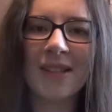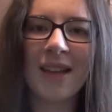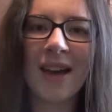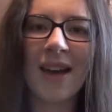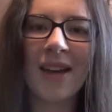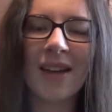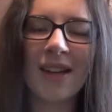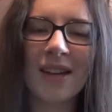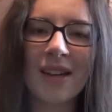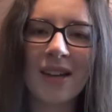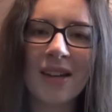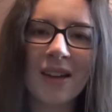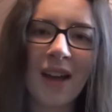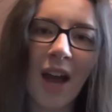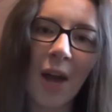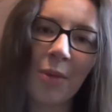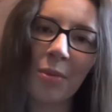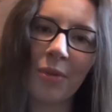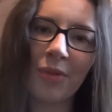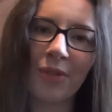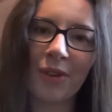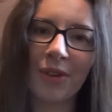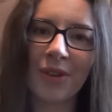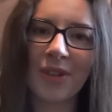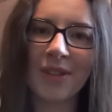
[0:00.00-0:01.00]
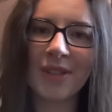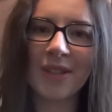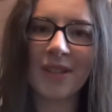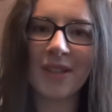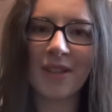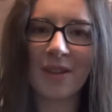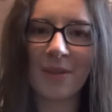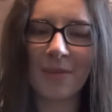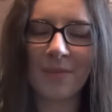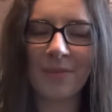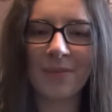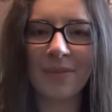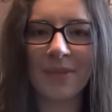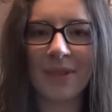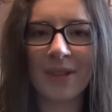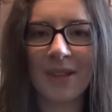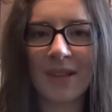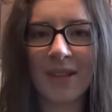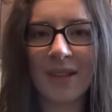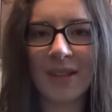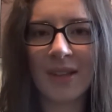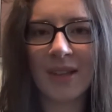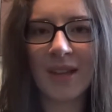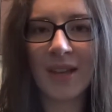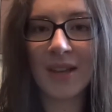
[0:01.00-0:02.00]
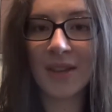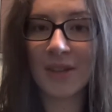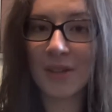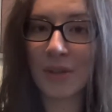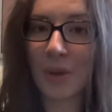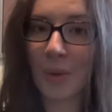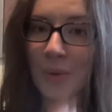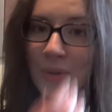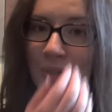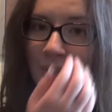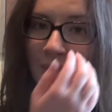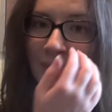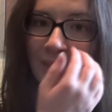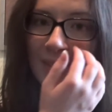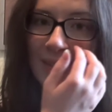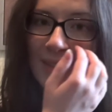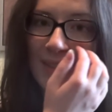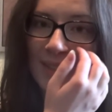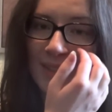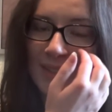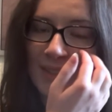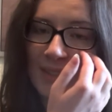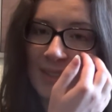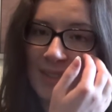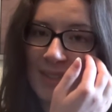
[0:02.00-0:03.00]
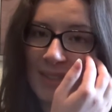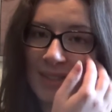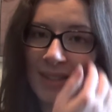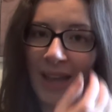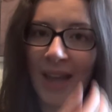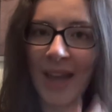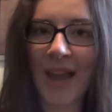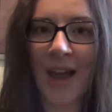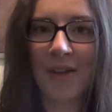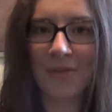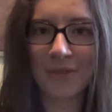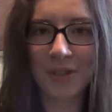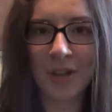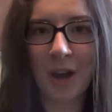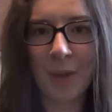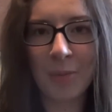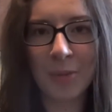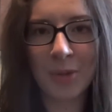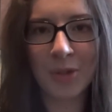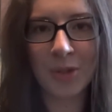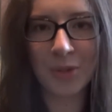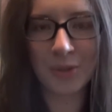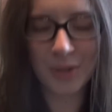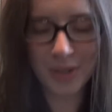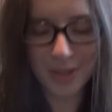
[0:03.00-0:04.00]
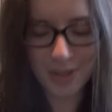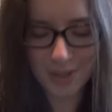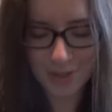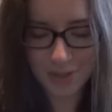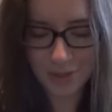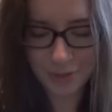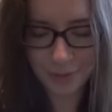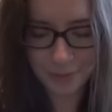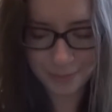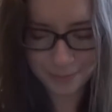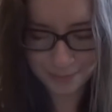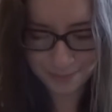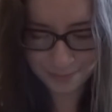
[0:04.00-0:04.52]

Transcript: that I prefer to see them in the ocean since I have the opportunity to.